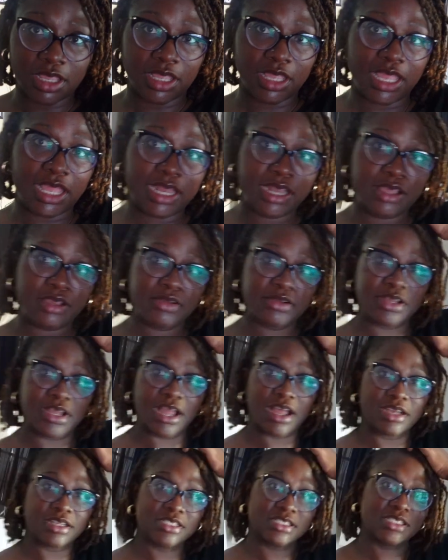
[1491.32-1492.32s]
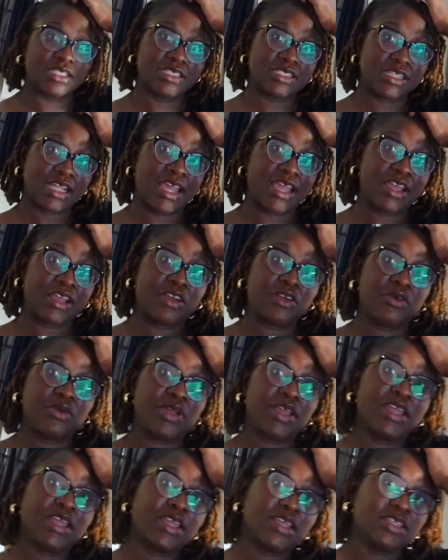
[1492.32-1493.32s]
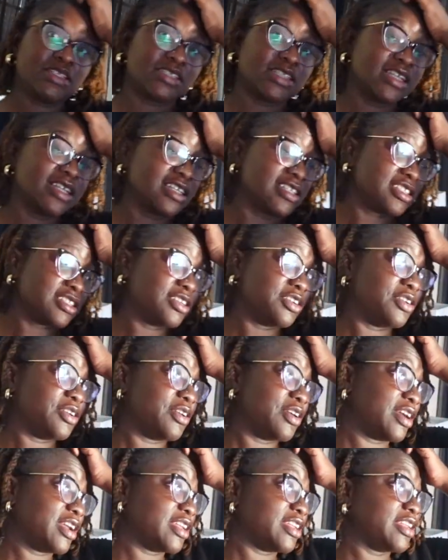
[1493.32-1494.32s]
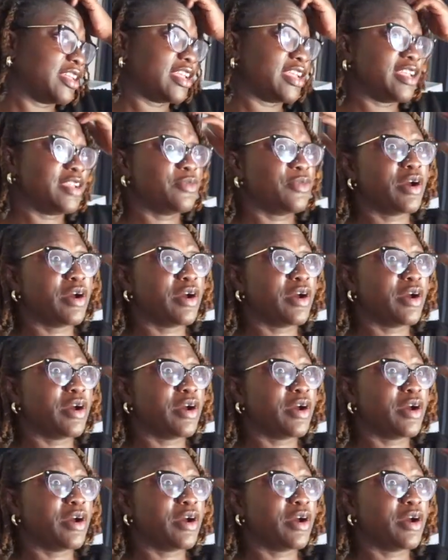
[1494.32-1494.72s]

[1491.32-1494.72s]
Hello, goddesses and queens. It is your girl Yee.